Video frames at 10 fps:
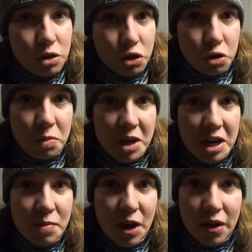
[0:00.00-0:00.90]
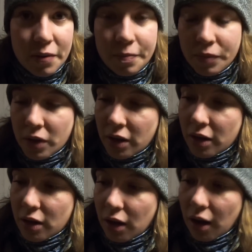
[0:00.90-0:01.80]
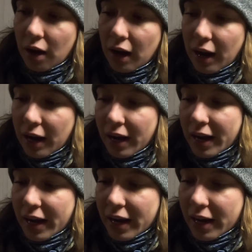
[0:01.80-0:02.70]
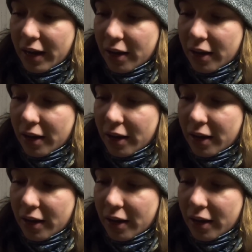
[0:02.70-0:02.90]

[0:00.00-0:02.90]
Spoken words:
shoot me an email. I